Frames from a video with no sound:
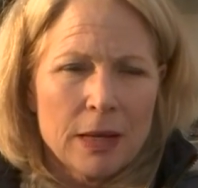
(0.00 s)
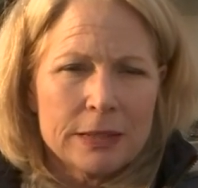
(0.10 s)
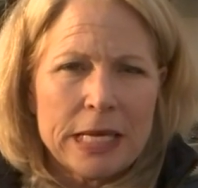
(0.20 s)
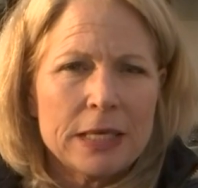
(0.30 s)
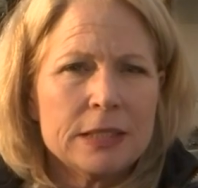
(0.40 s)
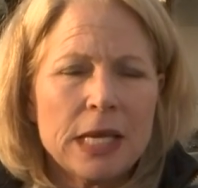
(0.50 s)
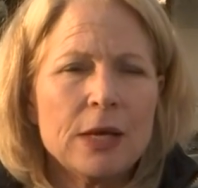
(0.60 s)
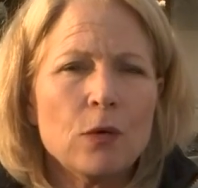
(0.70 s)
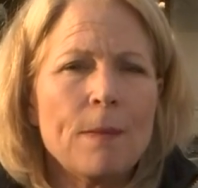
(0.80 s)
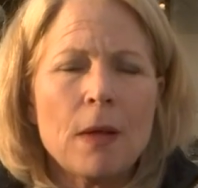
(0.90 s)
Dennis,
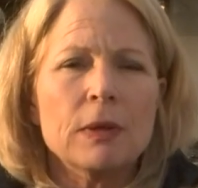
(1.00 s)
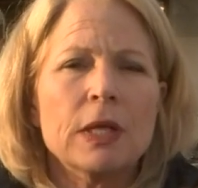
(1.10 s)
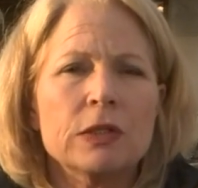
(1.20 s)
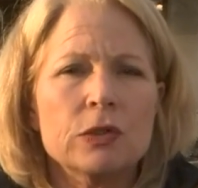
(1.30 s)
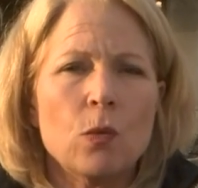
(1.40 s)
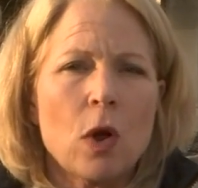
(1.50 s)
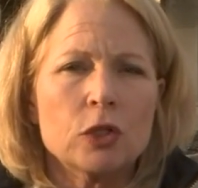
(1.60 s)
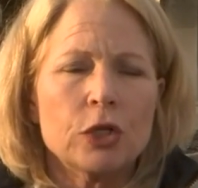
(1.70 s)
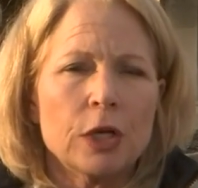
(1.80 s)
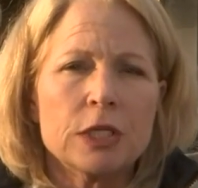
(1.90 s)
Senate Republicans in
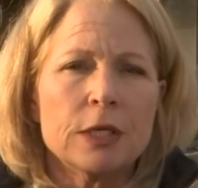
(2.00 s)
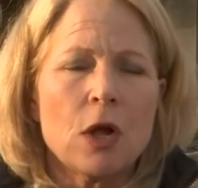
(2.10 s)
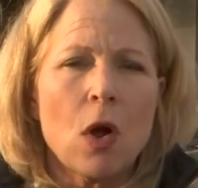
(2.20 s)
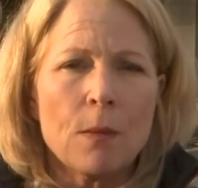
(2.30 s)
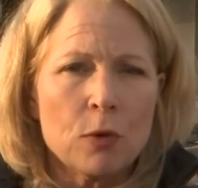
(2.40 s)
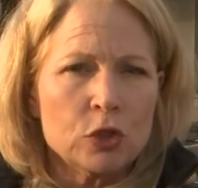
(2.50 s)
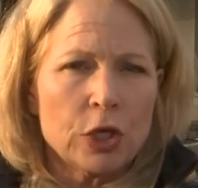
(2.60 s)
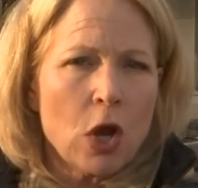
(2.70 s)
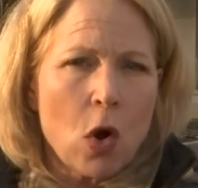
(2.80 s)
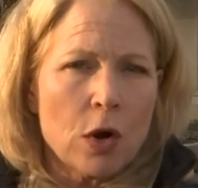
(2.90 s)
Washington are
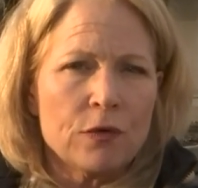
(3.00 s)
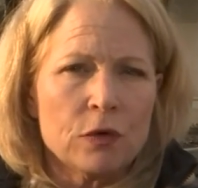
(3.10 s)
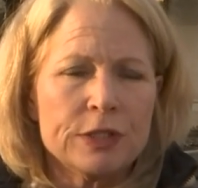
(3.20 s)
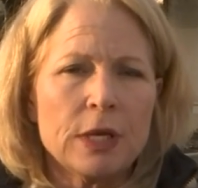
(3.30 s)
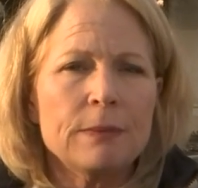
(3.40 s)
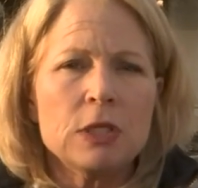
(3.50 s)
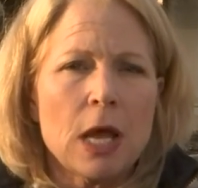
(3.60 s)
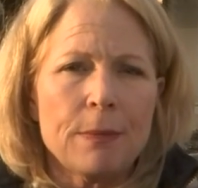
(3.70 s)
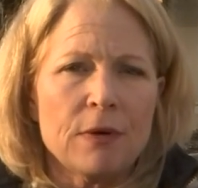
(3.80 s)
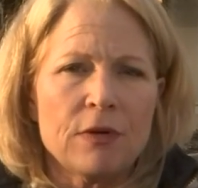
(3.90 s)
pushing hard for some
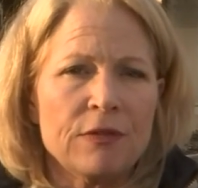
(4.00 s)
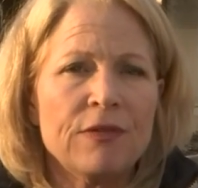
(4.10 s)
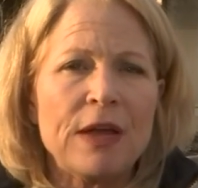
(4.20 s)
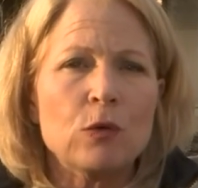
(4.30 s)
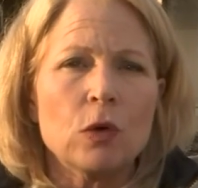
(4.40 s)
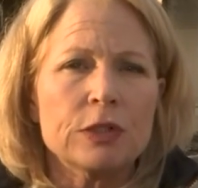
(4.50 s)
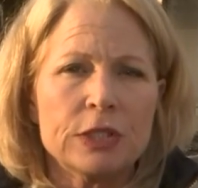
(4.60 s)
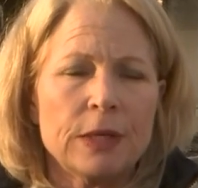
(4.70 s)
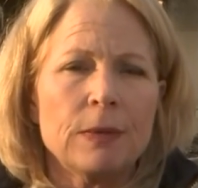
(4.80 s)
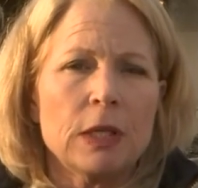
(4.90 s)
type of a federal
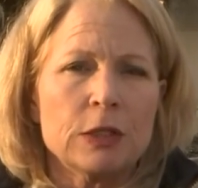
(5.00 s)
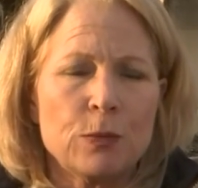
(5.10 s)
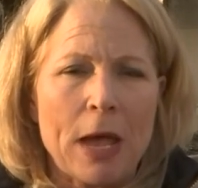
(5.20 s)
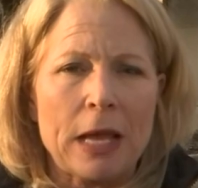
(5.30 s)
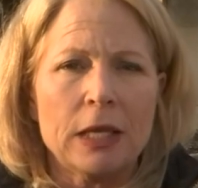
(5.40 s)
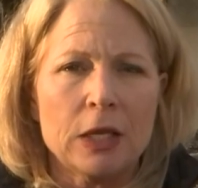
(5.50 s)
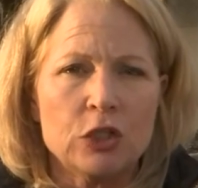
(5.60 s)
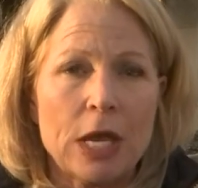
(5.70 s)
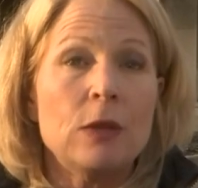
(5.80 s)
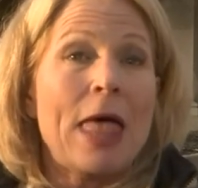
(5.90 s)
stimulus
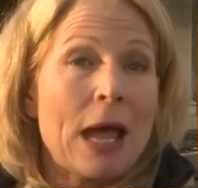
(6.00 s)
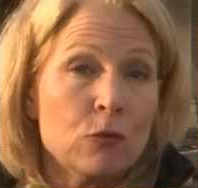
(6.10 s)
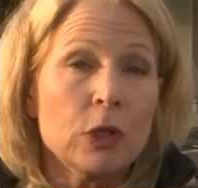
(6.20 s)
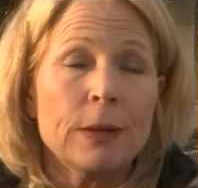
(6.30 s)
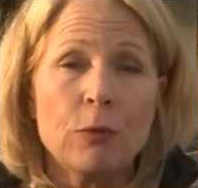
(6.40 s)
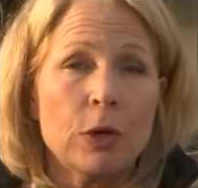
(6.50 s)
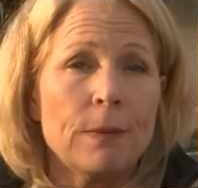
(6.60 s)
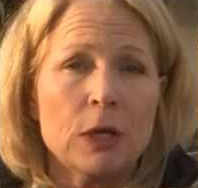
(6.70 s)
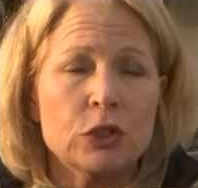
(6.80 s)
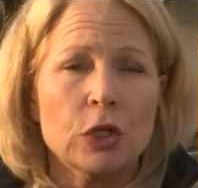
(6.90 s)
package, and that really pretty
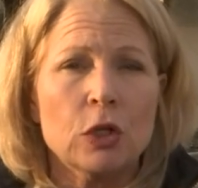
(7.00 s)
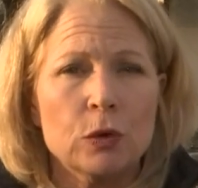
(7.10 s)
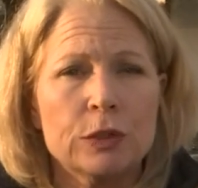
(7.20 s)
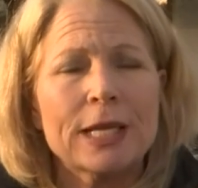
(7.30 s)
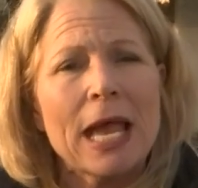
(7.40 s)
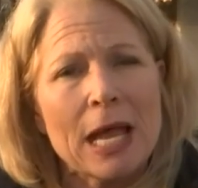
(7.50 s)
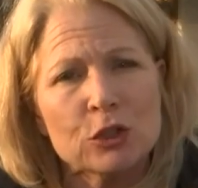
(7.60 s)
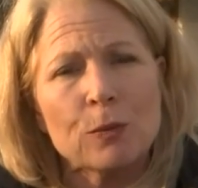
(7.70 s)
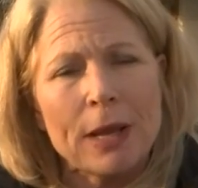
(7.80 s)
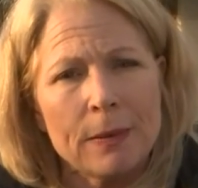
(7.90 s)
much includes
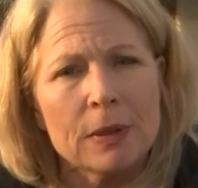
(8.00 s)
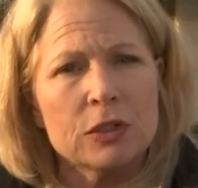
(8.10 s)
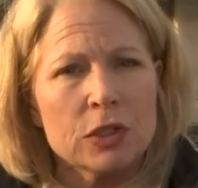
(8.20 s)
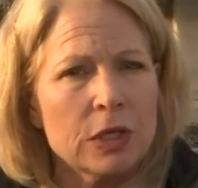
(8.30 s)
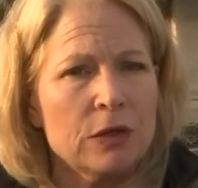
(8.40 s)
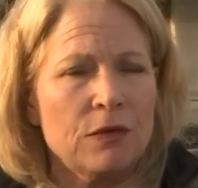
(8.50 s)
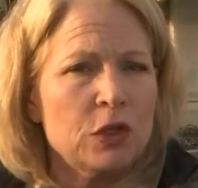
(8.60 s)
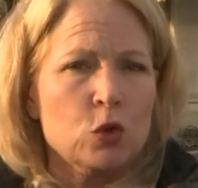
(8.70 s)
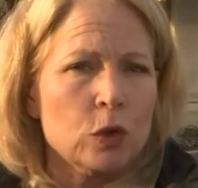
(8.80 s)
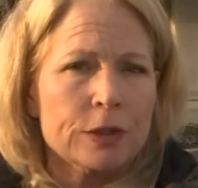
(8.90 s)
cash payments to
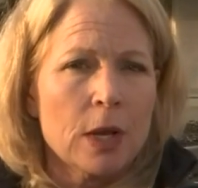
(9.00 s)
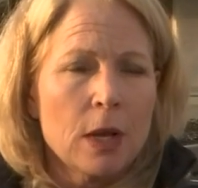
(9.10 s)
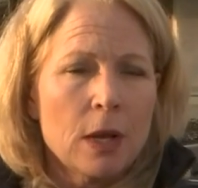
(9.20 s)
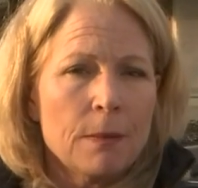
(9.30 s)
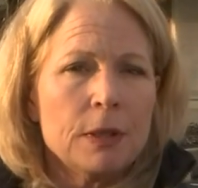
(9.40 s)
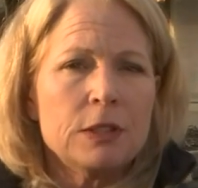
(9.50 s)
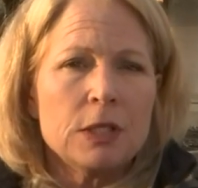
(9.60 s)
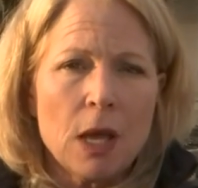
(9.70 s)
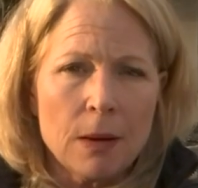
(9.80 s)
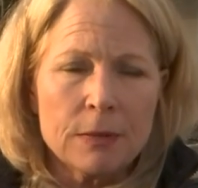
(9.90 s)
individuals. But
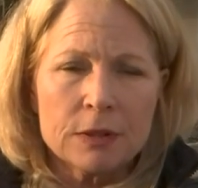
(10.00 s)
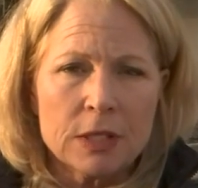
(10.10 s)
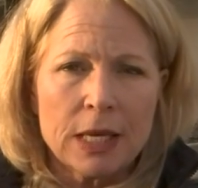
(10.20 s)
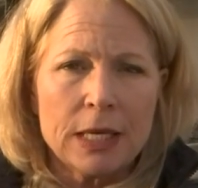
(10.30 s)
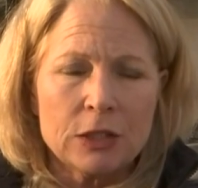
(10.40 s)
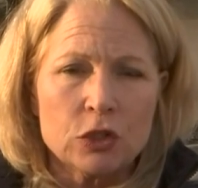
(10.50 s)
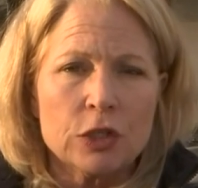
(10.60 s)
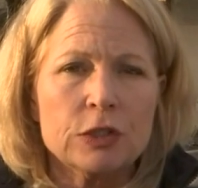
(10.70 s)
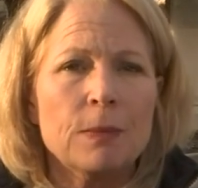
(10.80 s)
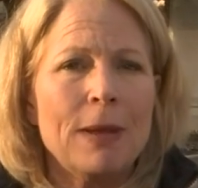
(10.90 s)
some say it's
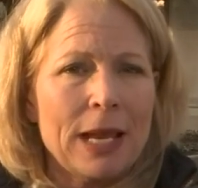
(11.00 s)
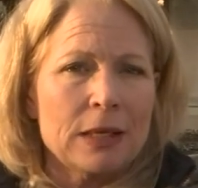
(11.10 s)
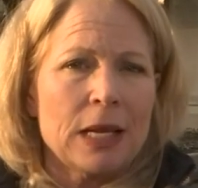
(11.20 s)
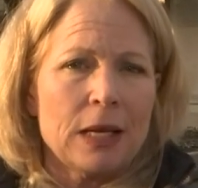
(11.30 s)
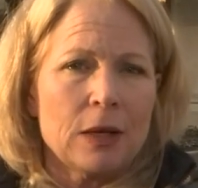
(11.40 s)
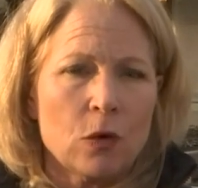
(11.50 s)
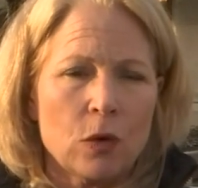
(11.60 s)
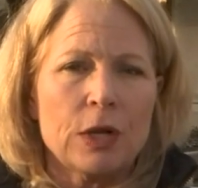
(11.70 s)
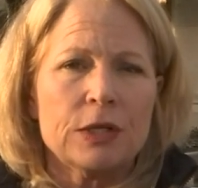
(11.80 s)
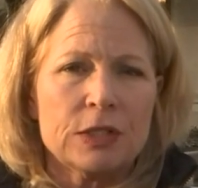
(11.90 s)
just a band aid, and
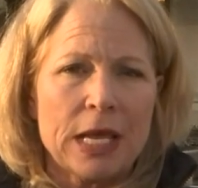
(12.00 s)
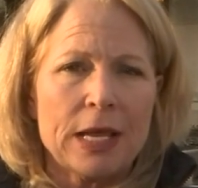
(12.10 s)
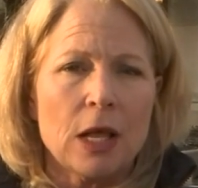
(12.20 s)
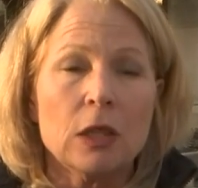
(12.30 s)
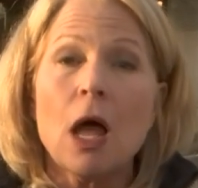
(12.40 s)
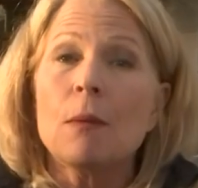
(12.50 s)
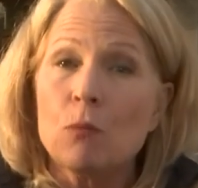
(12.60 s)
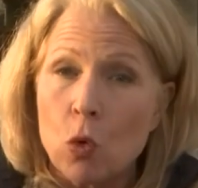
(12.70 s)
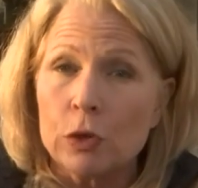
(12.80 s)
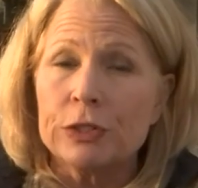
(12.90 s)
critics say a lot
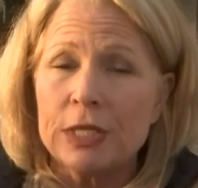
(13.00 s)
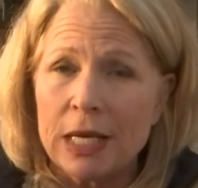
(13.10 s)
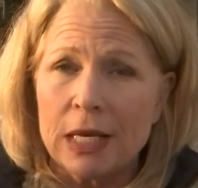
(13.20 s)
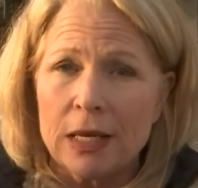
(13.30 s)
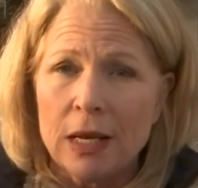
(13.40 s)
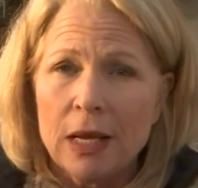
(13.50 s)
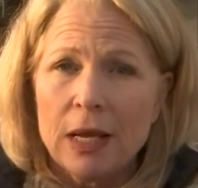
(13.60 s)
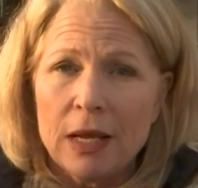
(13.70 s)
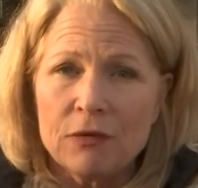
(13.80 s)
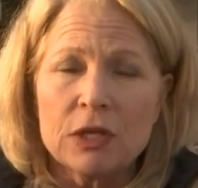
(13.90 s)
more is needed
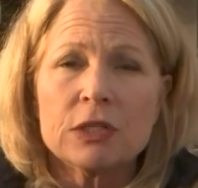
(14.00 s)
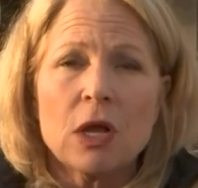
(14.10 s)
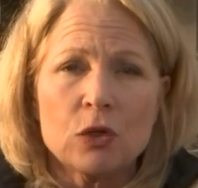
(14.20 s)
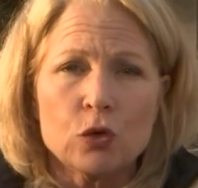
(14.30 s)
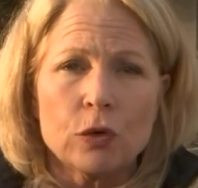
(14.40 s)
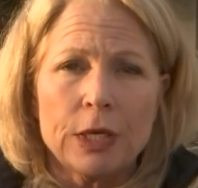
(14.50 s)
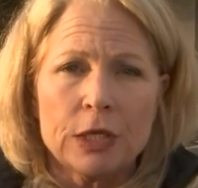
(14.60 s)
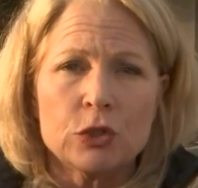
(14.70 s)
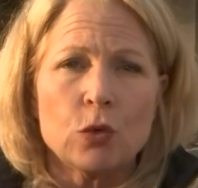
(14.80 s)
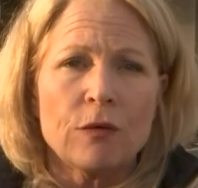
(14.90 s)
if this country
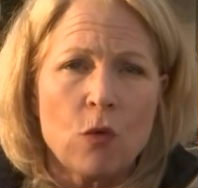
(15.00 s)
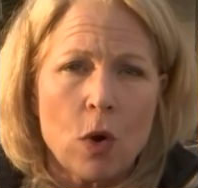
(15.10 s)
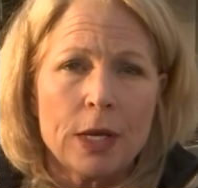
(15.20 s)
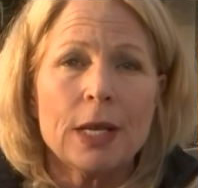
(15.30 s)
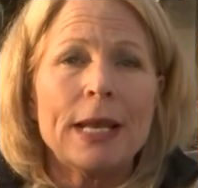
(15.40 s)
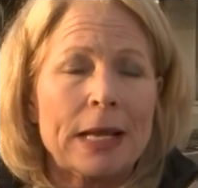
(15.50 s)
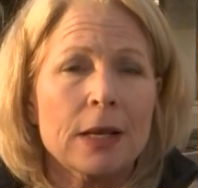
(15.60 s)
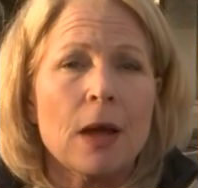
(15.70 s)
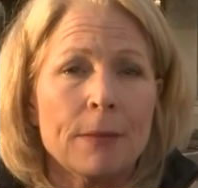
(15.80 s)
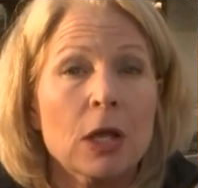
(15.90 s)
is to avoid an
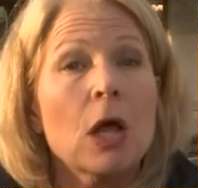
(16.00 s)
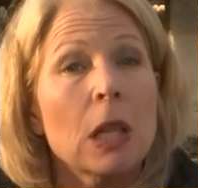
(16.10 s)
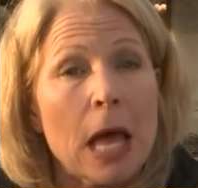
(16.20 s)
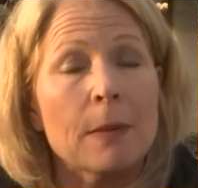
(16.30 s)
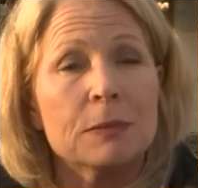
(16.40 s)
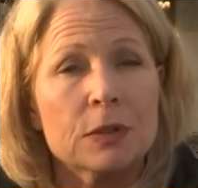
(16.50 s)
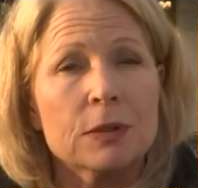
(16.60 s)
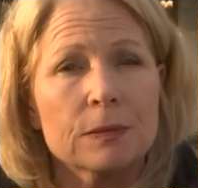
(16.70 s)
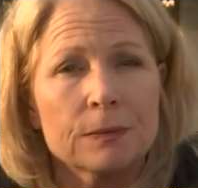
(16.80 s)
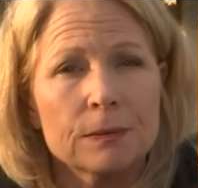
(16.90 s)
economic collapse.